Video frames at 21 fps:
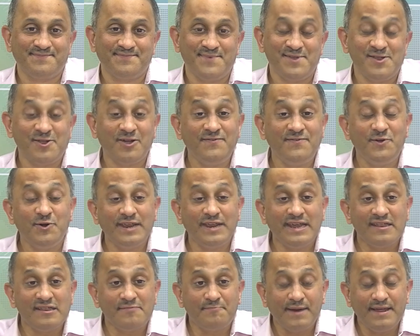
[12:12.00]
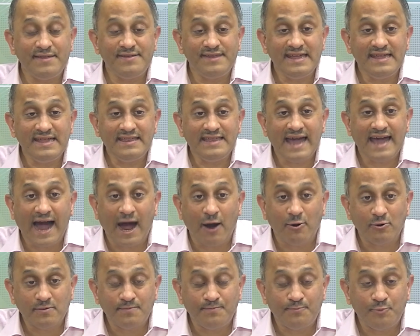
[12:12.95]
So, if you are expressing the
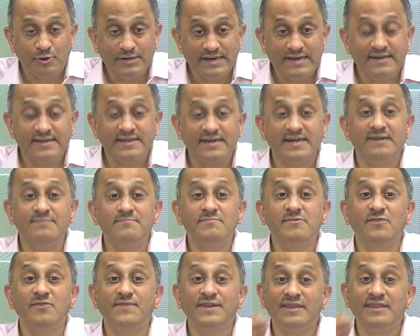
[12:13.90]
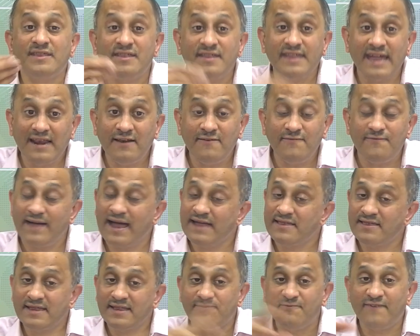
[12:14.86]
output in terms of itself
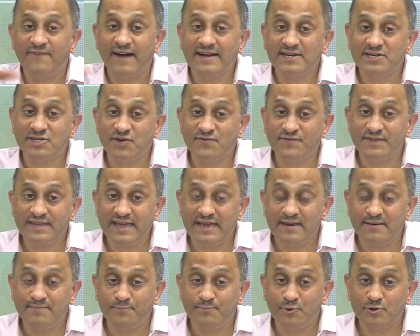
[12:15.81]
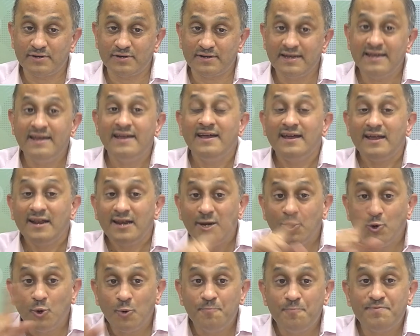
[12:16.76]
and some function of the input,
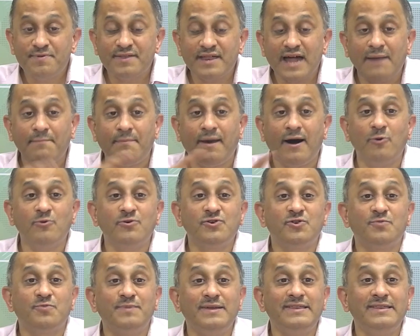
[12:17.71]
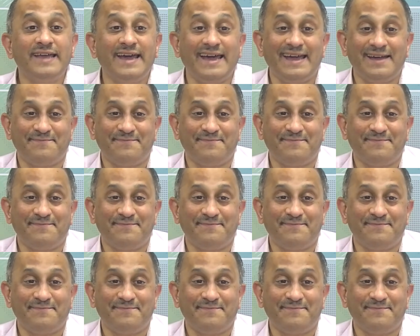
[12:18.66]
loops are bound to be there.